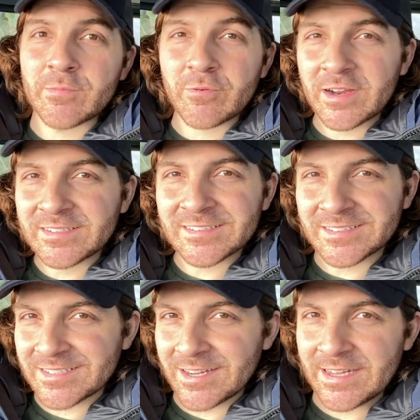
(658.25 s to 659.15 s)
The prices are
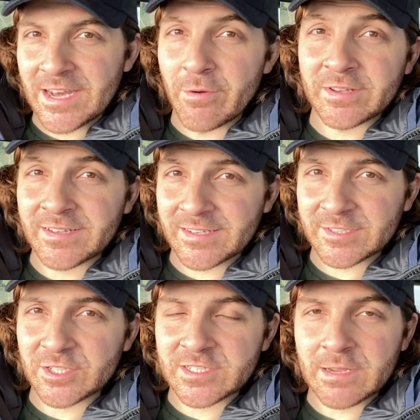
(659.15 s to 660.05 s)
slightly lower, so that's
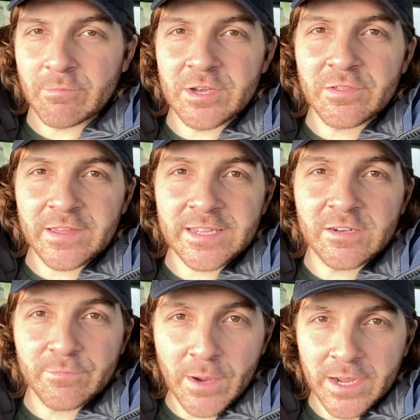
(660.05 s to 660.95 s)
a good tip when you're
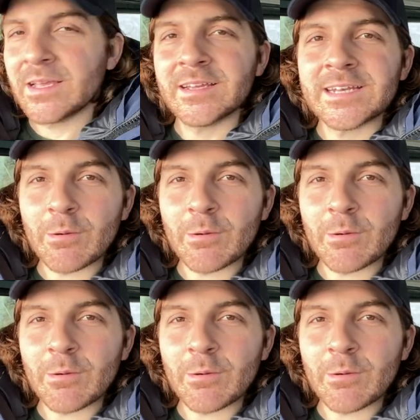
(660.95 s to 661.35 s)
thinking of buying.